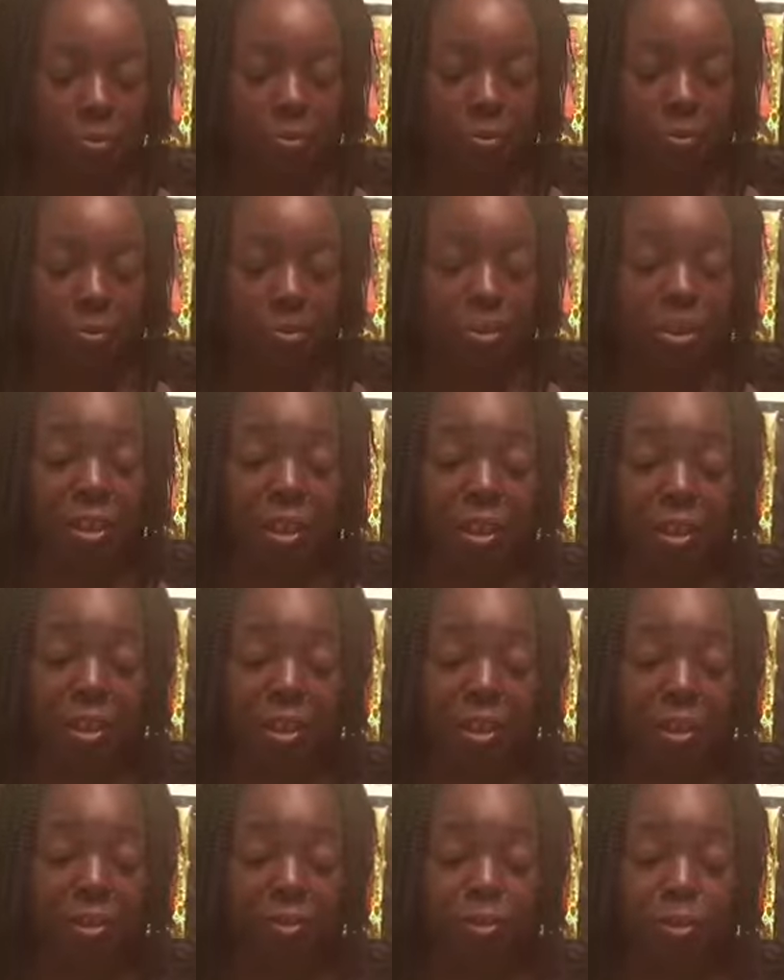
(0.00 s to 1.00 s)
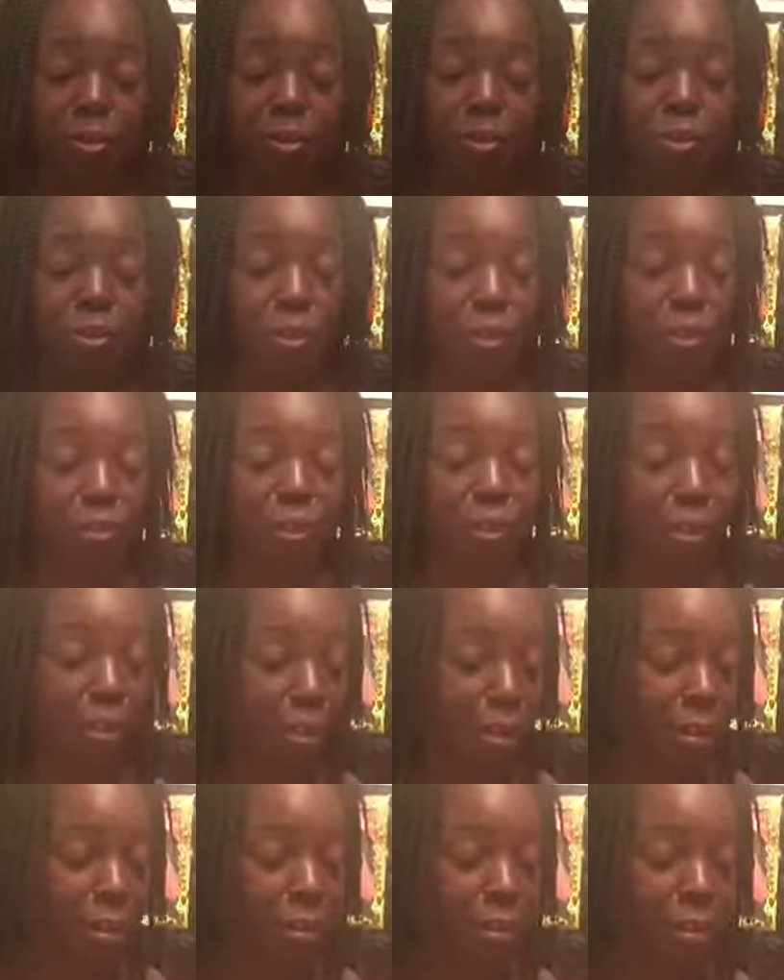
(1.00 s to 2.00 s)
one after. She got a lot of food. She over here
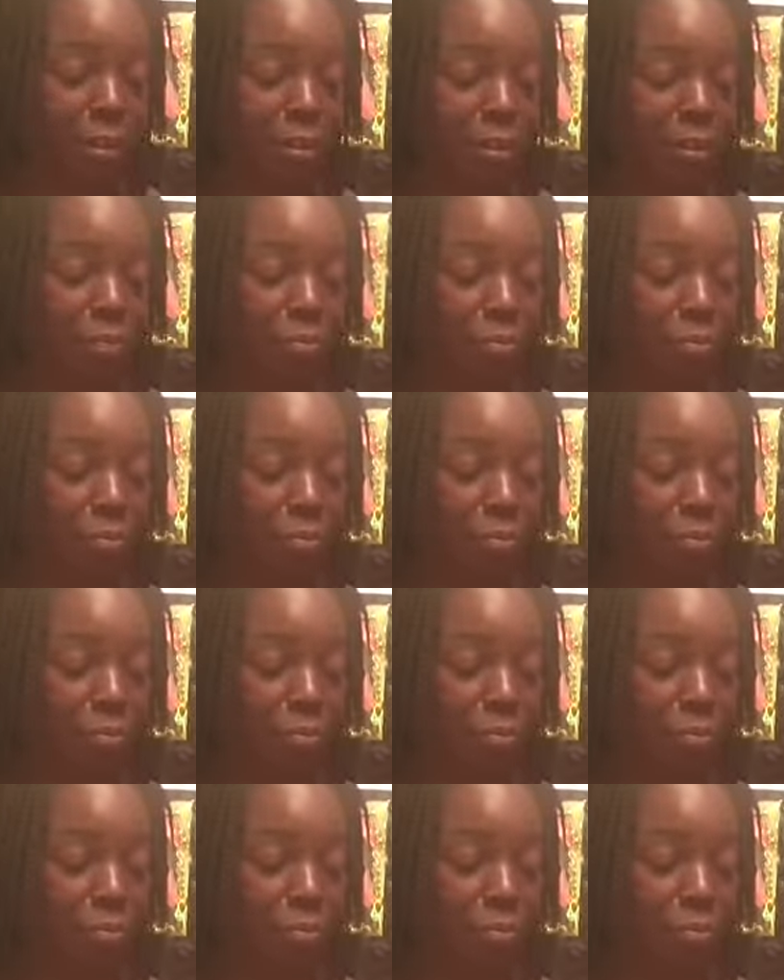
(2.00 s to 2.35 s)
not eating.